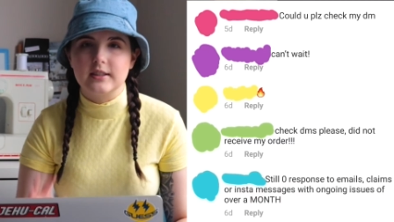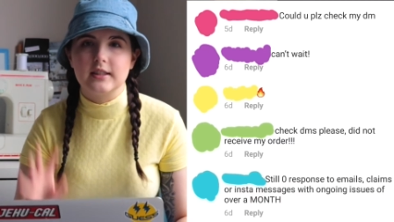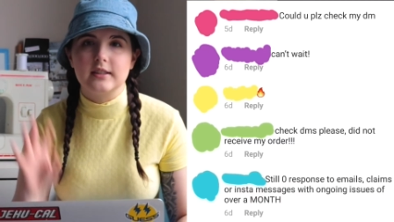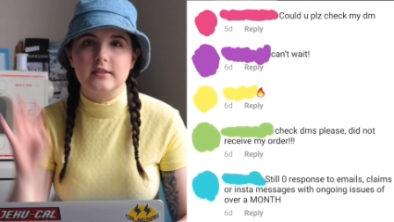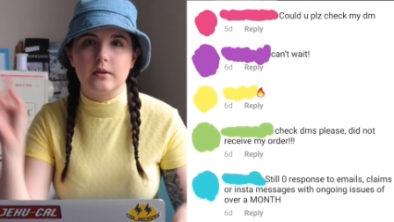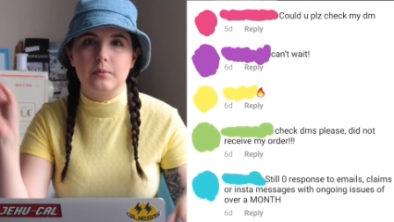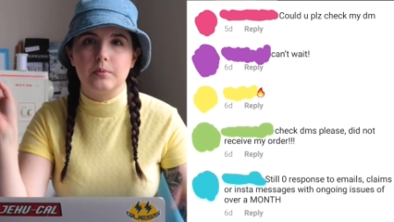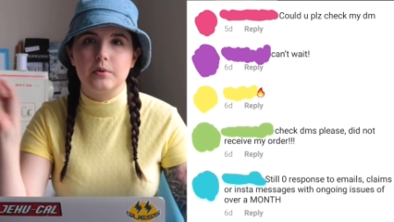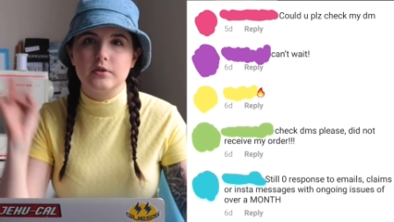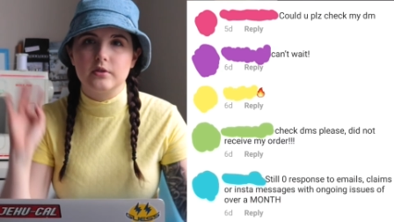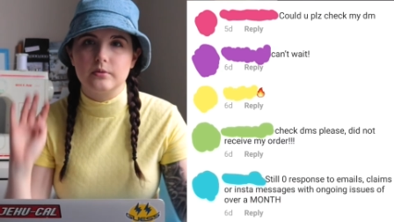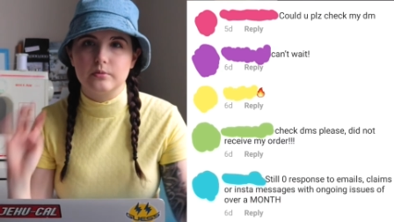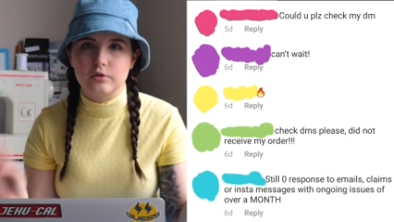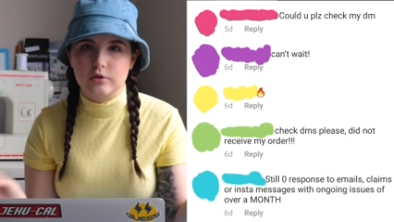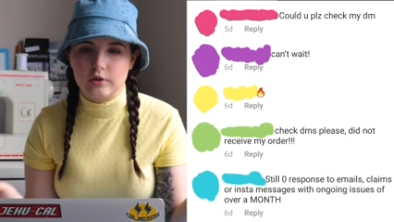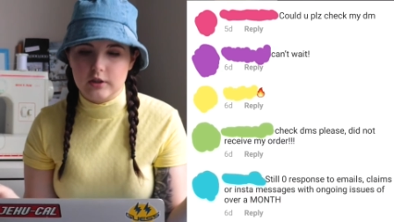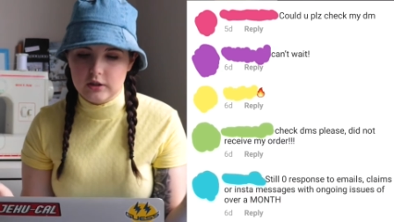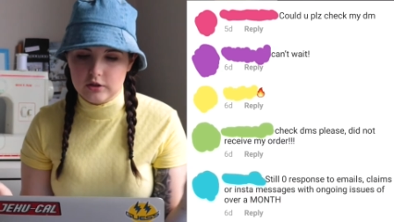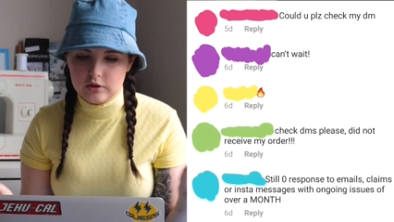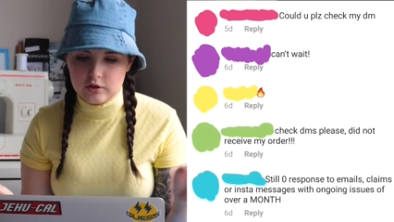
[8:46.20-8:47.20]
things. I'll put some
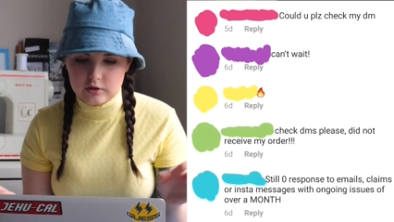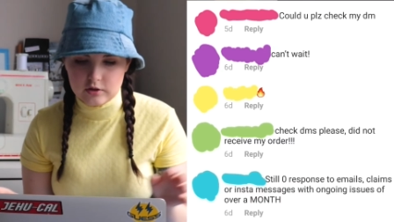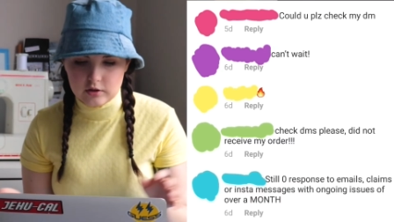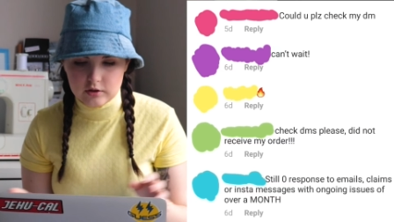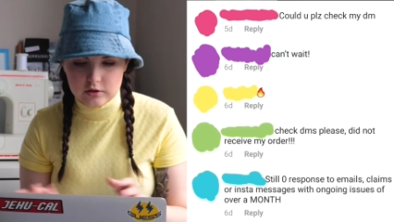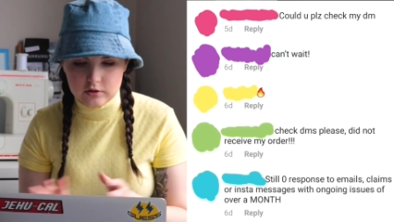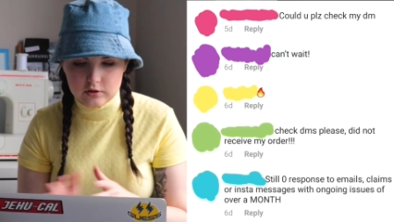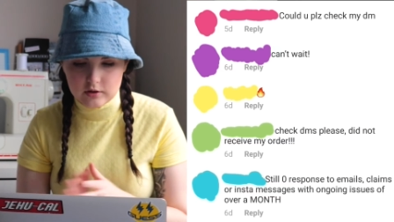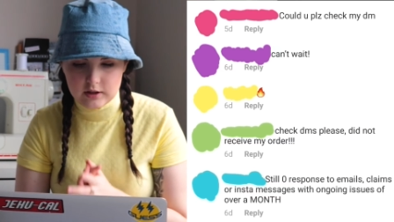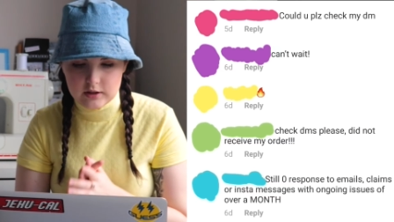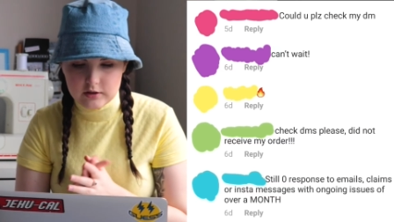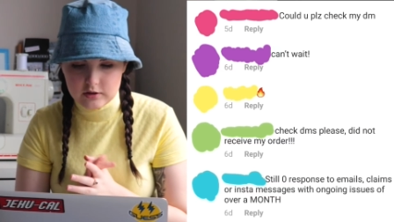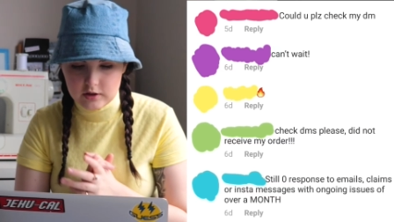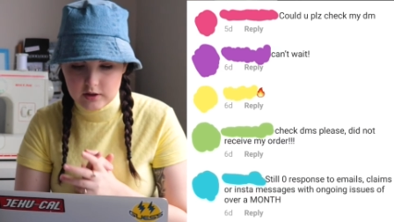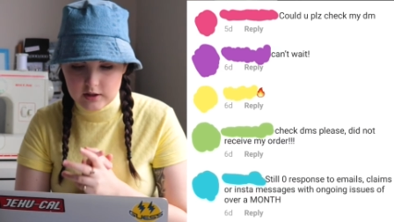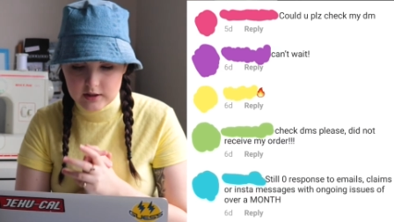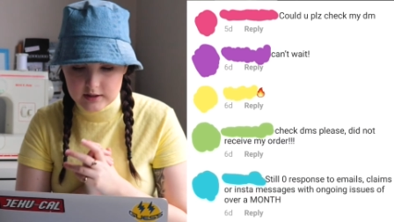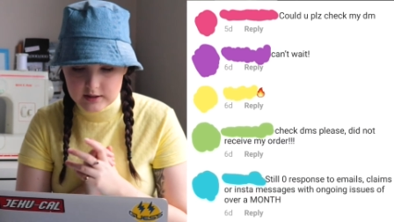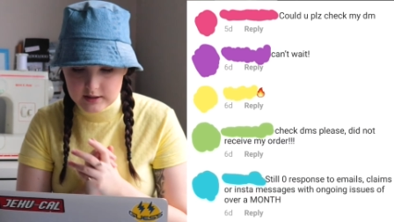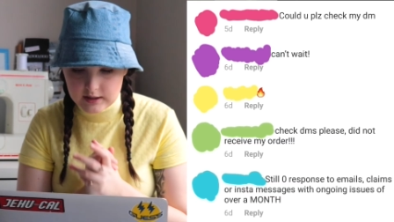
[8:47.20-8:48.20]
screenshots on the screen so you
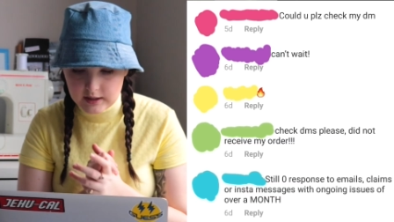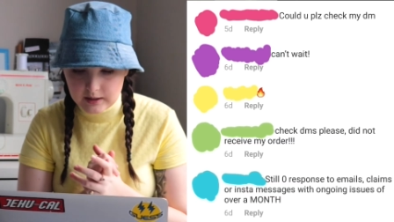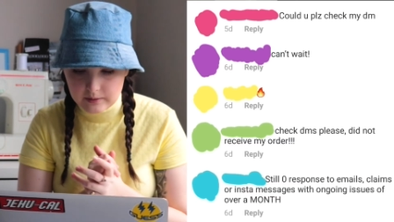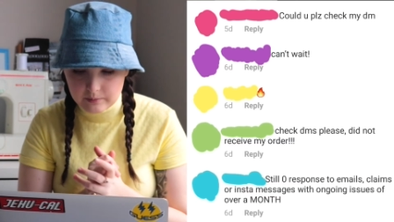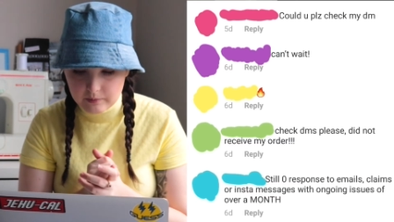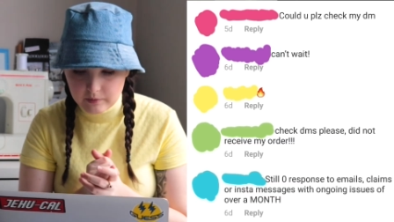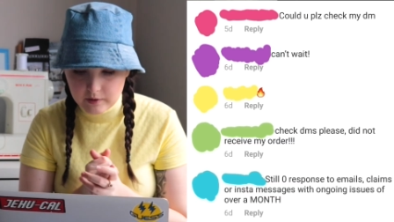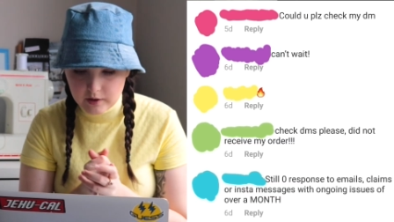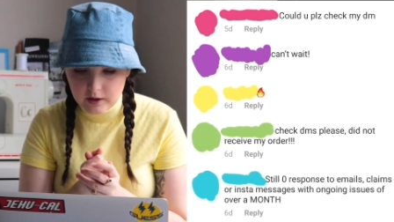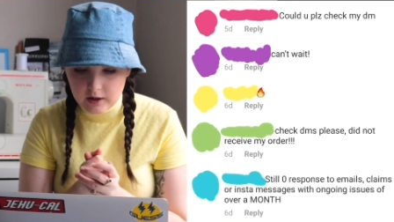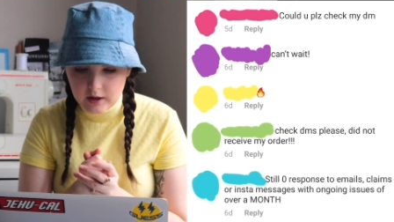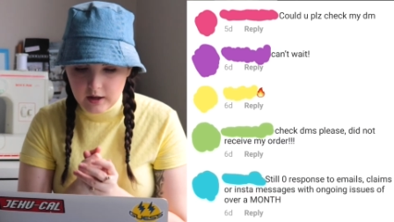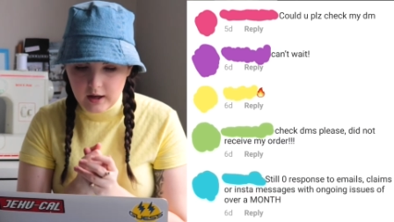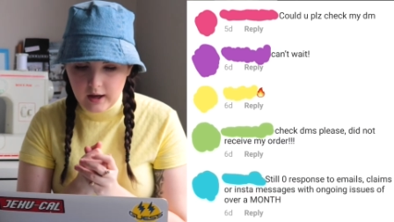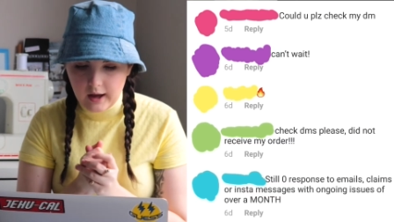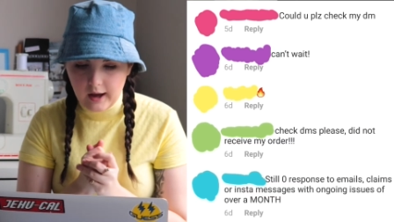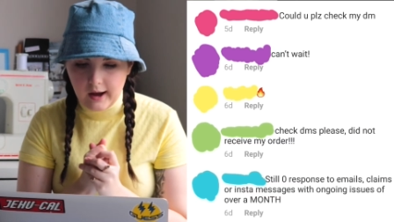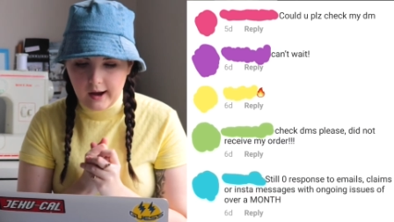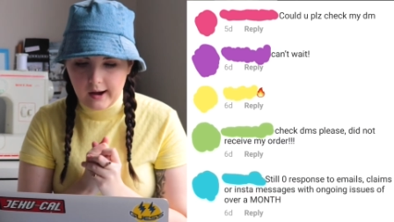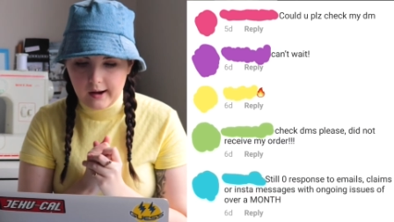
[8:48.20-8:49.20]
can see.
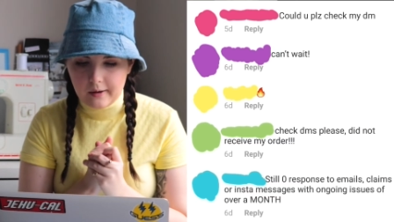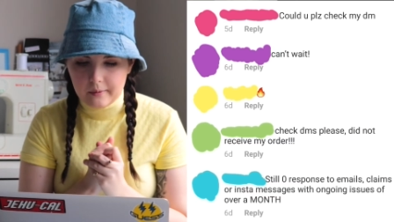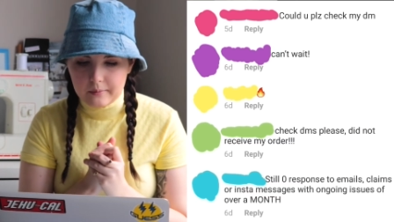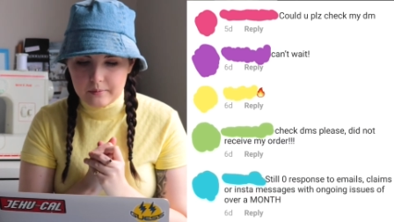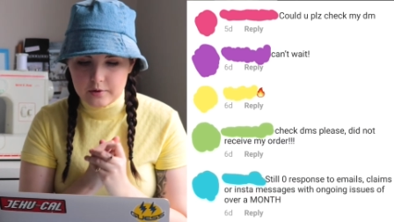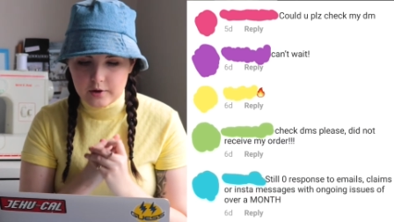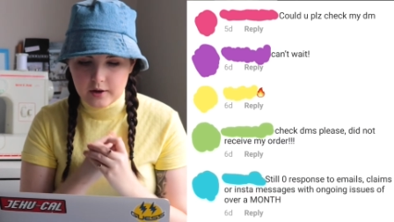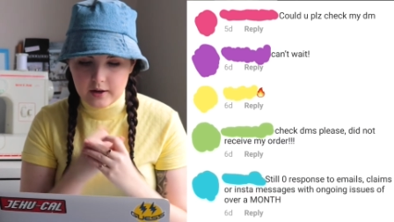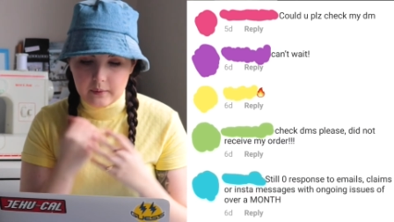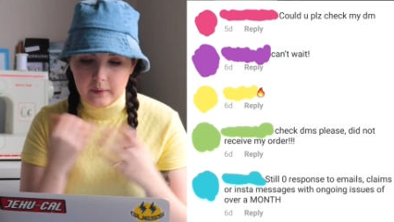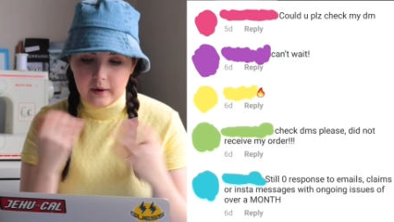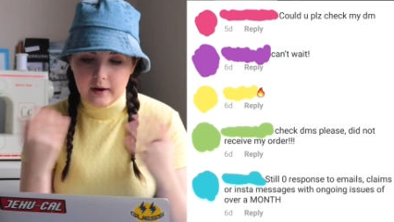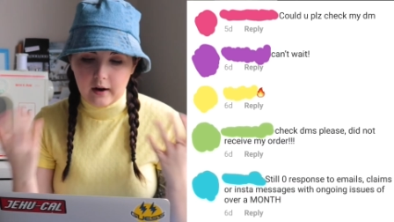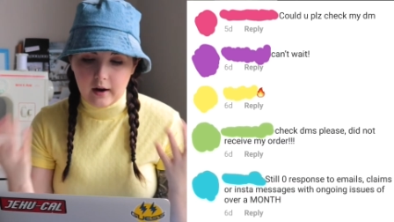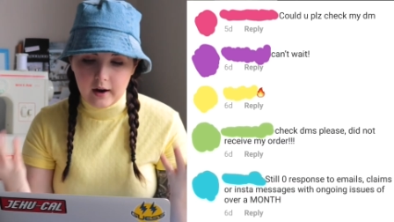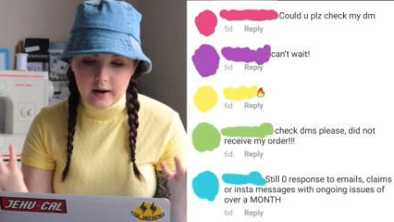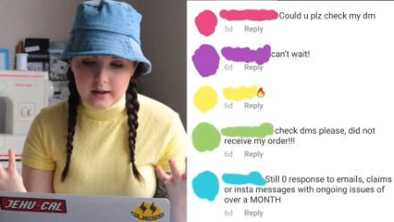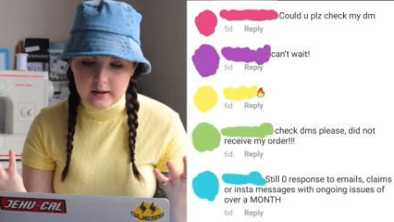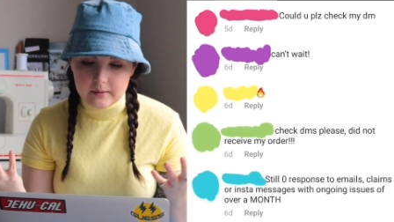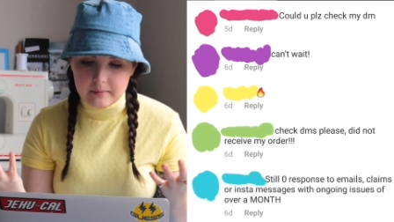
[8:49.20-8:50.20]
So anyway,
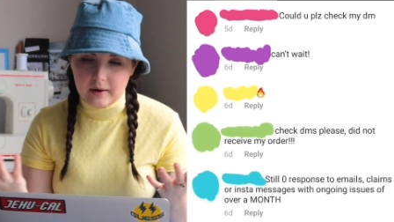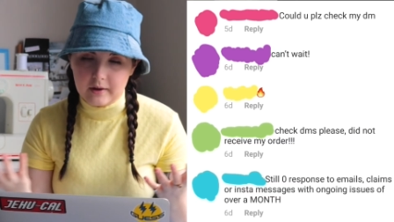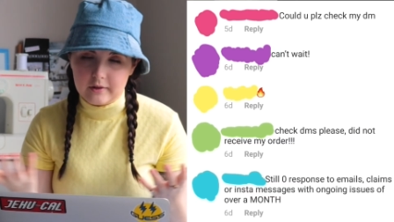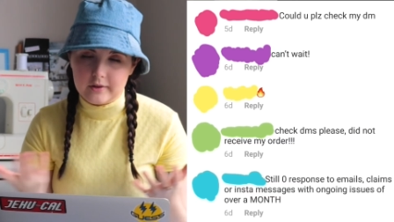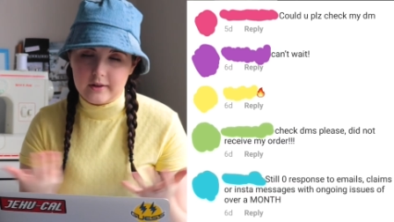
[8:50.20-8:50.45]
I emailed